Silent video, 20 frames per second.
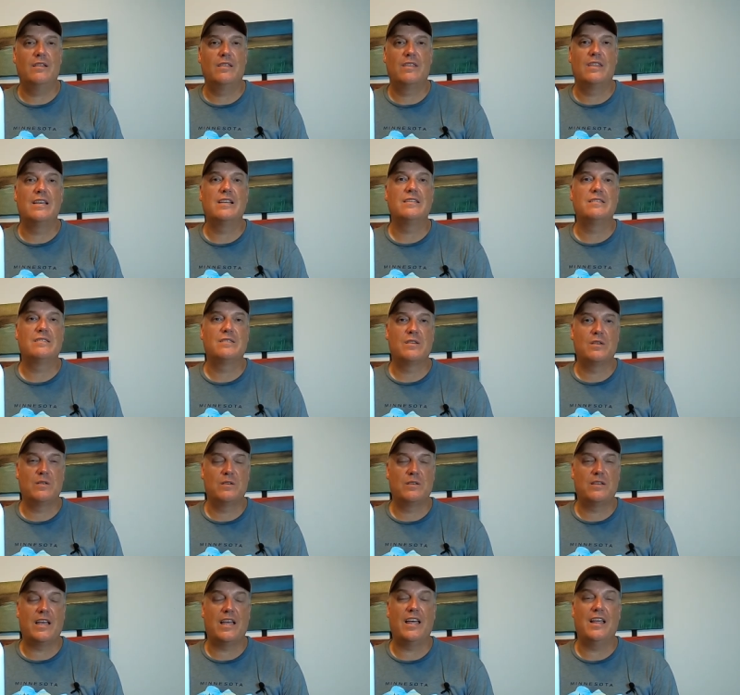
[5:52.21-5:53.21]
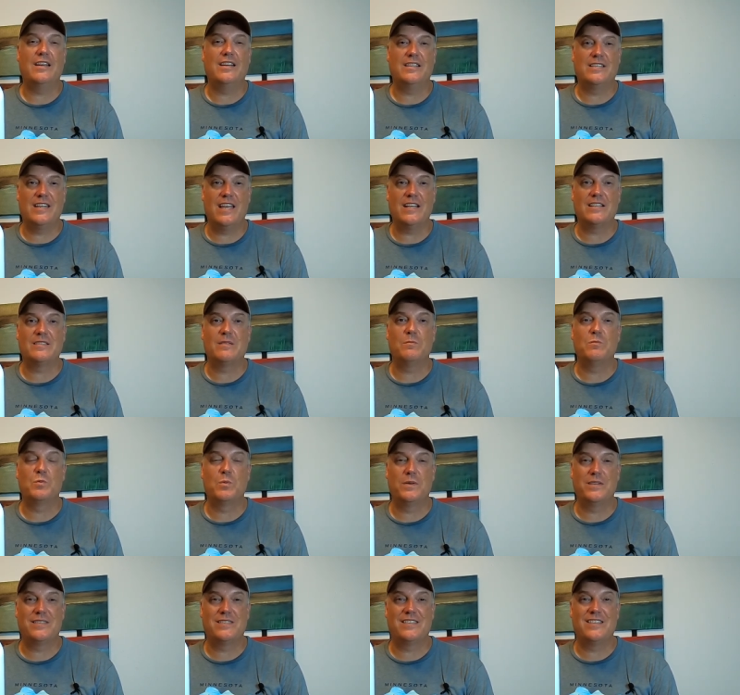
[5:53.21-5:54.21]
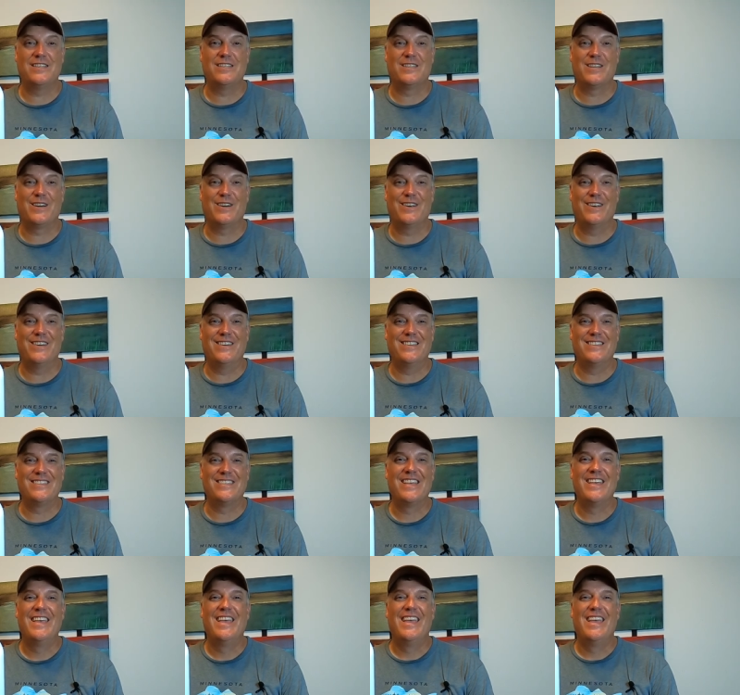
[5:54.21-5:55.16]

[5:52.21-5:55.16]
things kind of take some twists and turns